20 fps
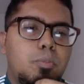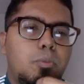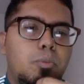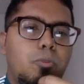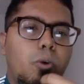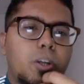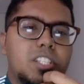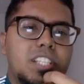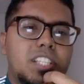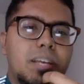
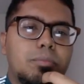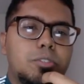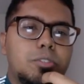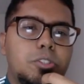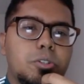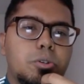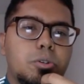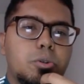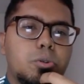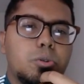force him
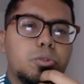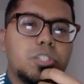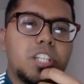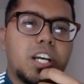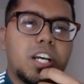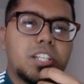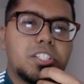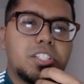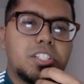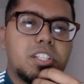to
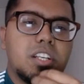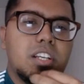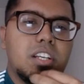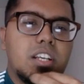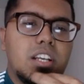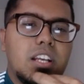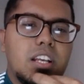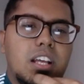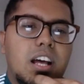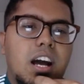just
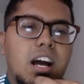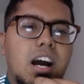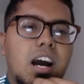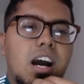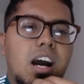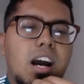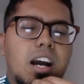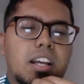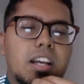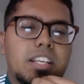
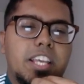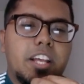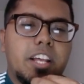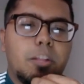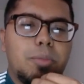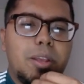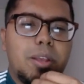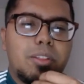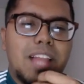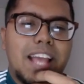
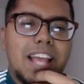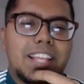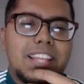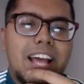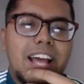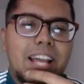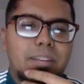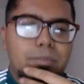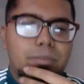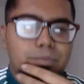kill me like
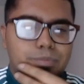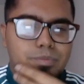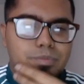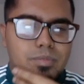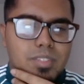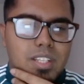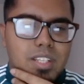that.